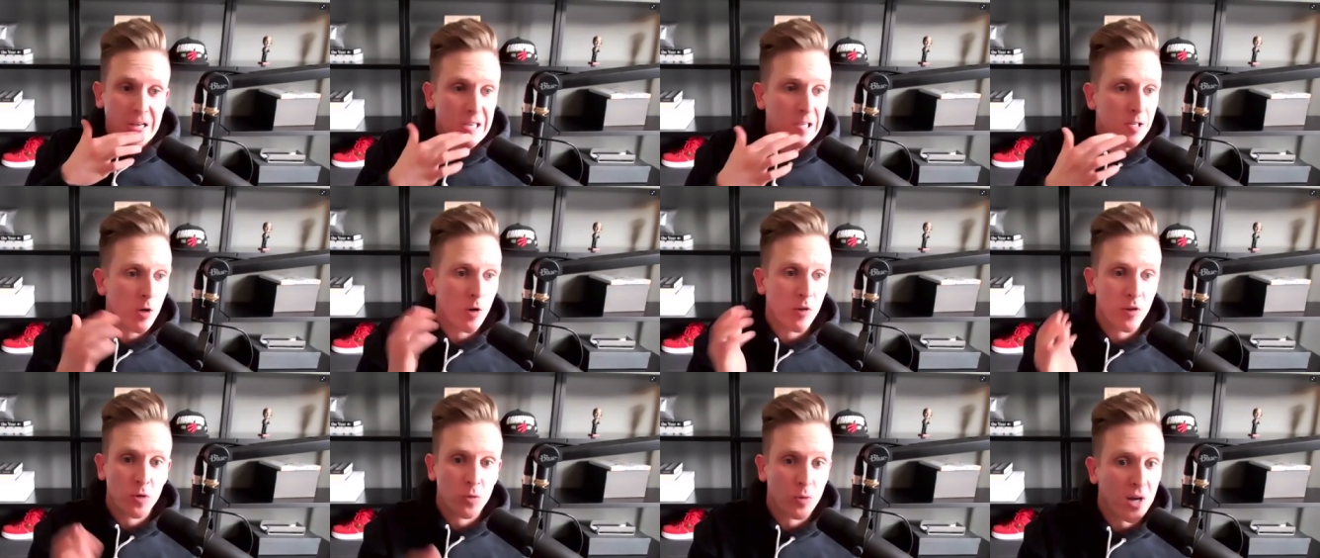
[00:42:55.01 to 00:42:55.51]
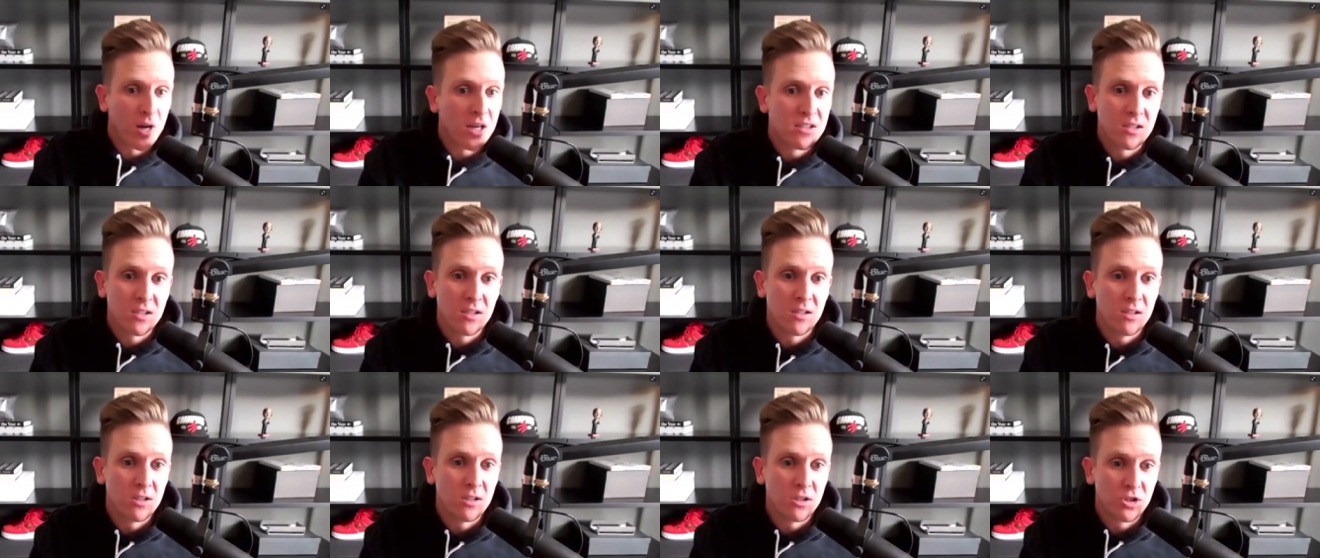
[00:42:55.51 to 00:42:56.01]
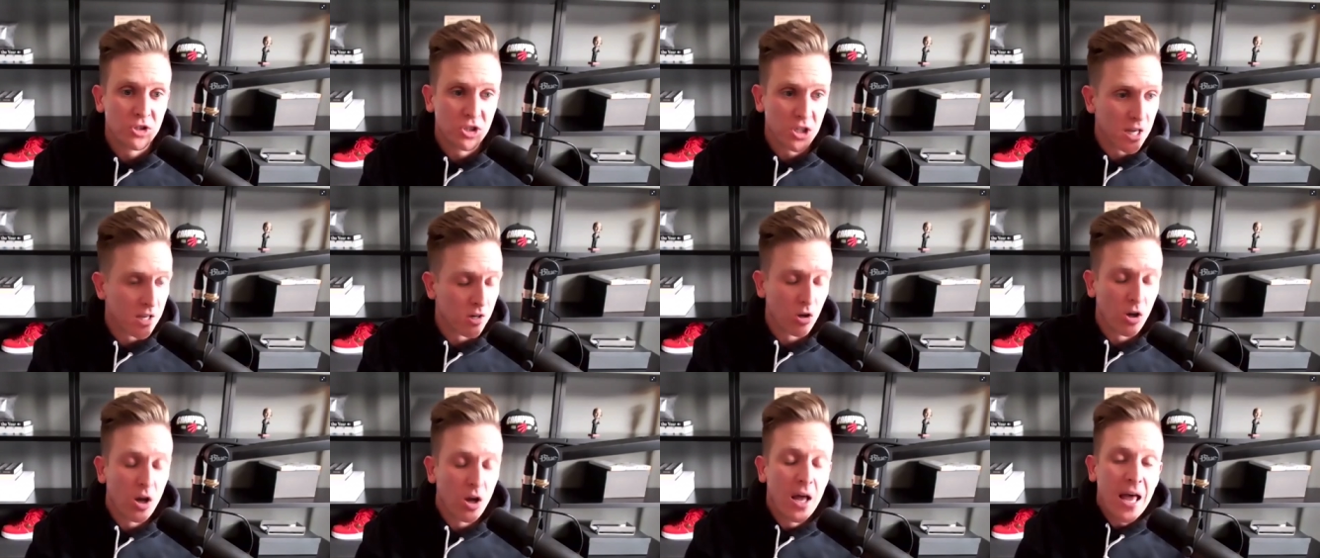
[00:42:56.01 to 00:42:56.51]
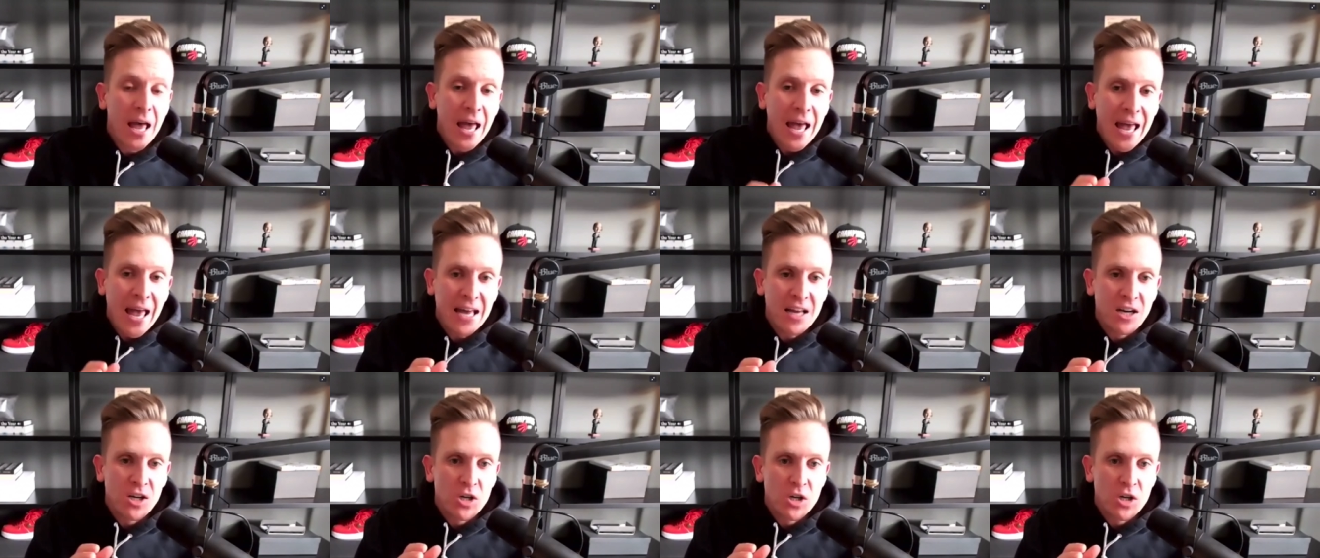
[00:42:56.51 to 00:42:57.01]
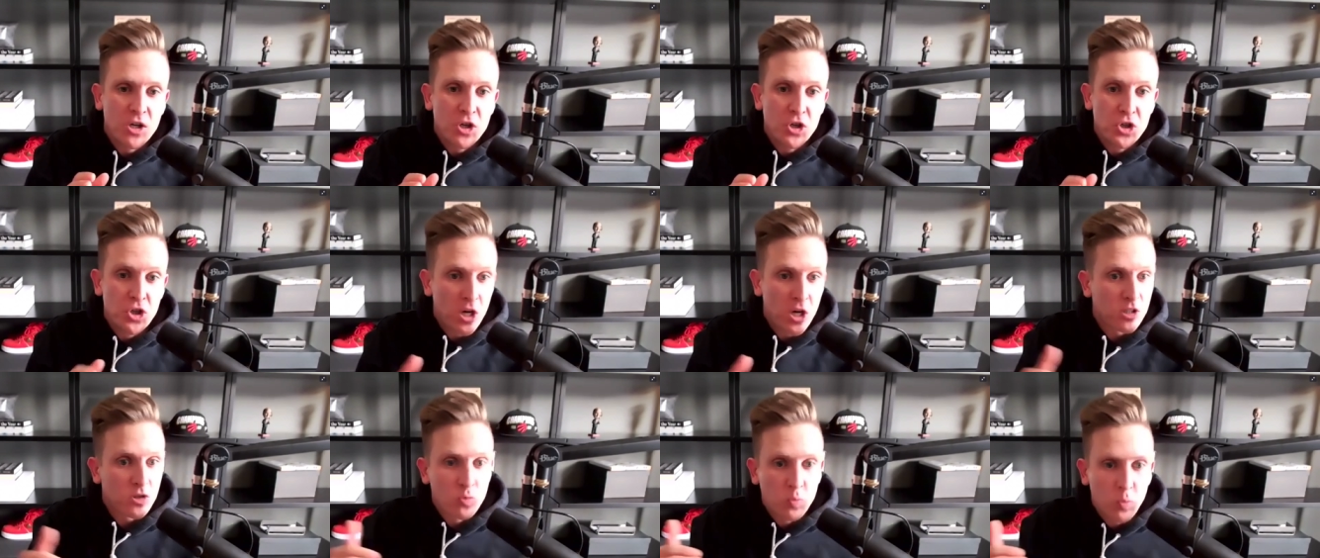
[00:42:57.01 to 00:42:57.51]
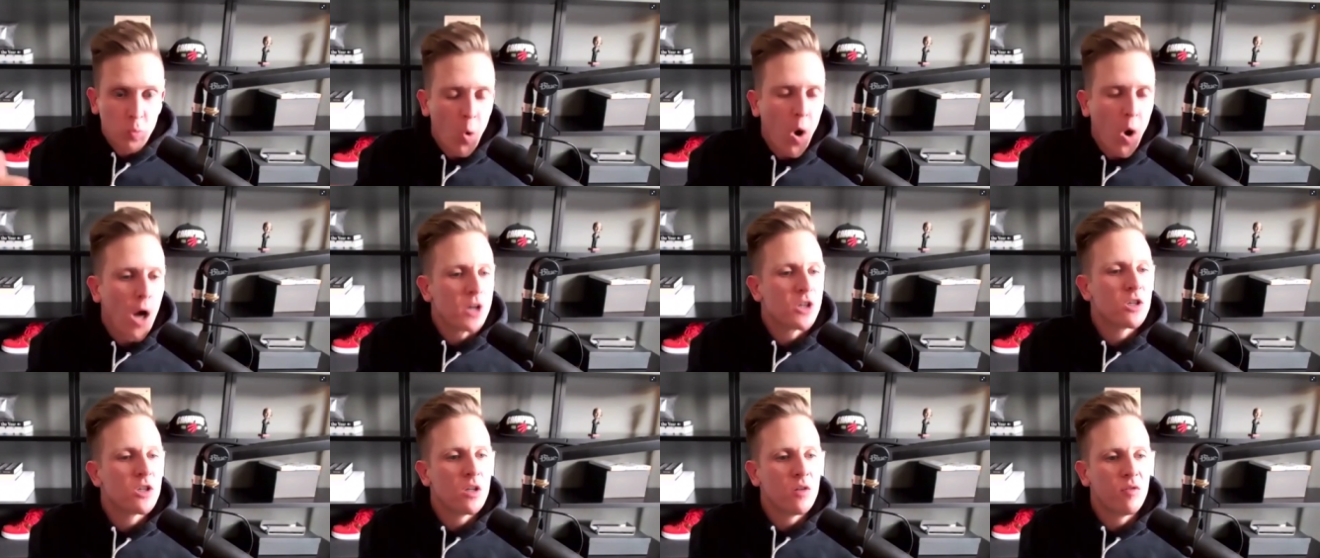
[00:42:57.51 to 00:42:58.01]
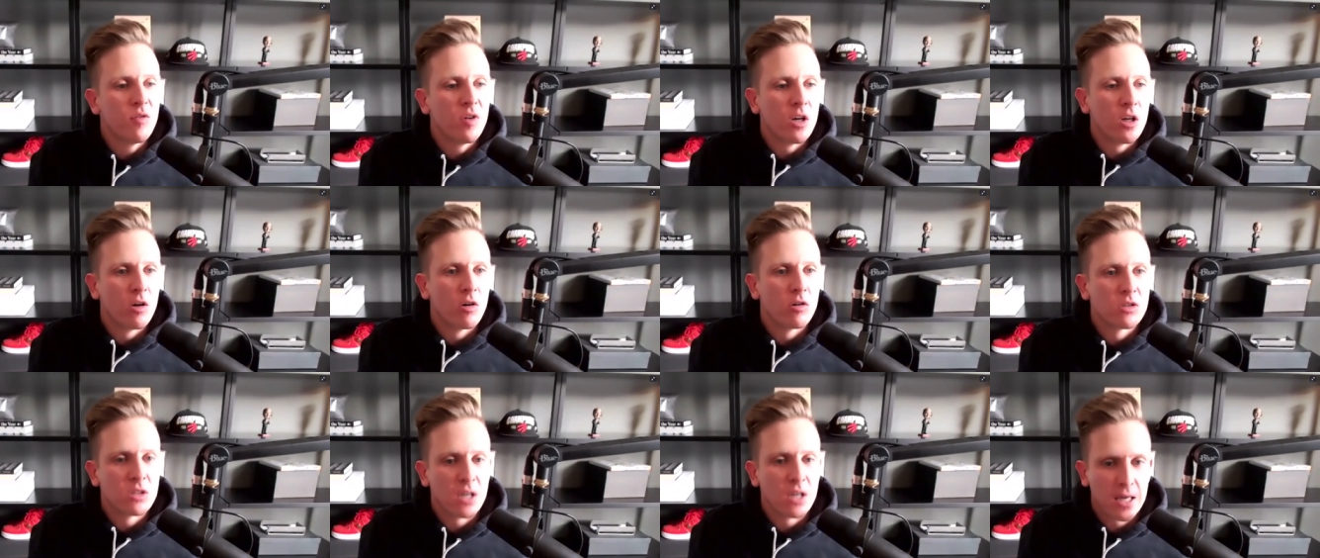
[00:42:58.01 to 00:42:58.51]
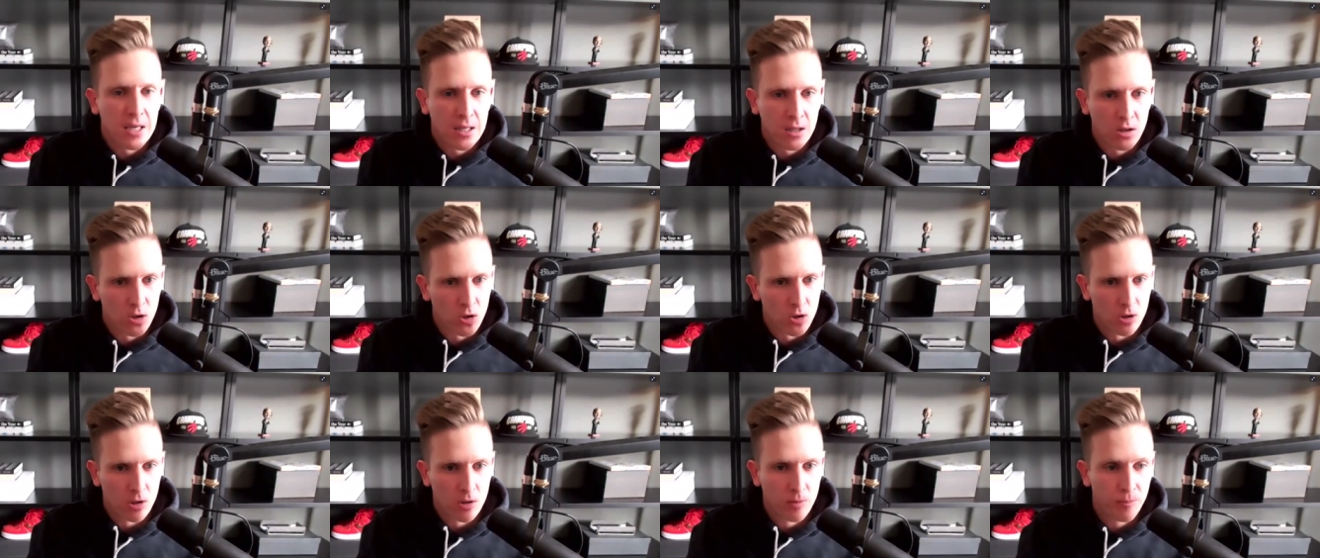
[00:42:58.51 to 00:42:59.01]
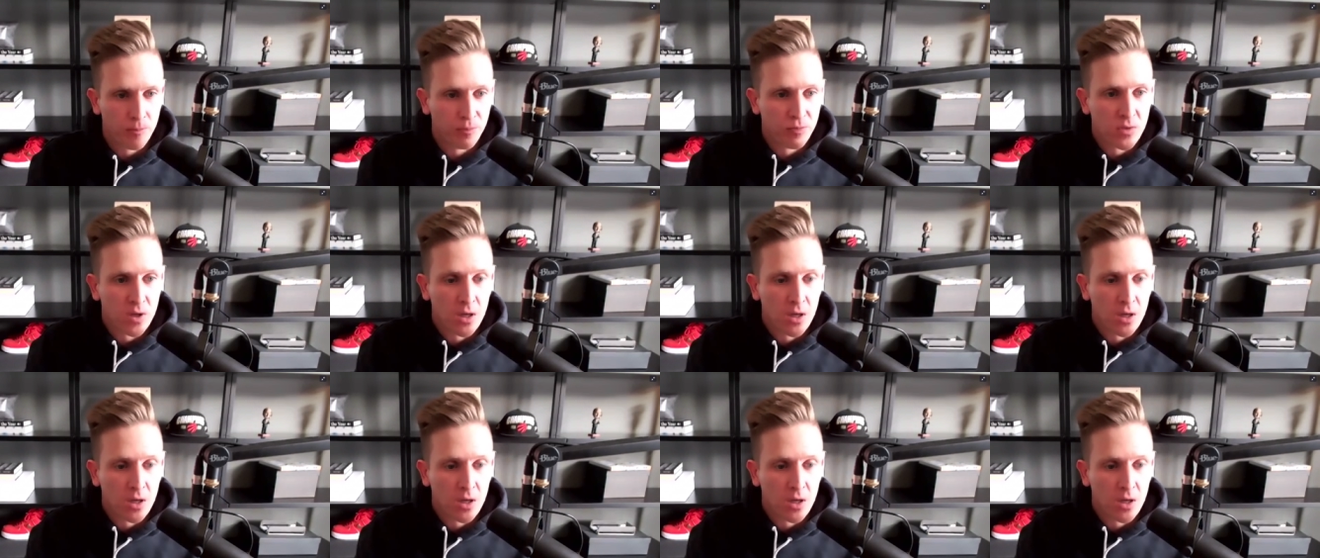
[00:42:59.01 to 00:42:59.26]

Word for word: you know, the Resi channel and just watch the videos and learn.